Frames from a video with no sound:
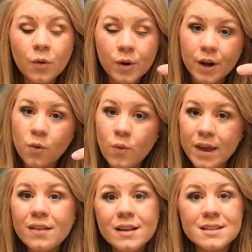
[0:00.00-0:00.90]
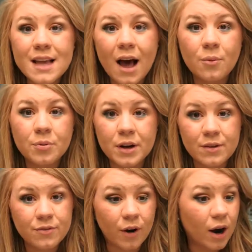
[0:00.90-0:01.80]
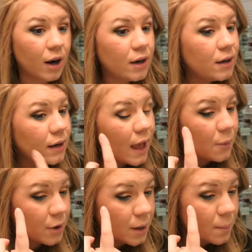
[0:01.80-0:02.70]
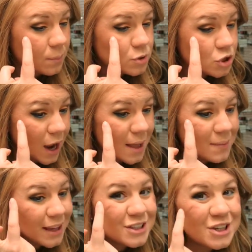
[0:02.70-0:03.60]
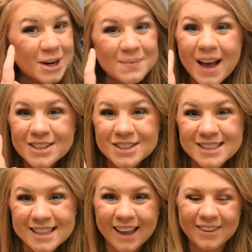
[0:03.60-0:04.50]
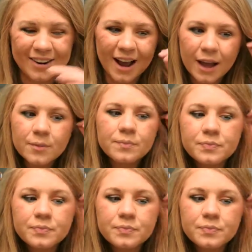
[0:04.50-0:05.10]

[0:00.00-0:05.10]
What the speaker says: we're going to wing this out pretty far, and we're going to try and make sure it matches the other eye.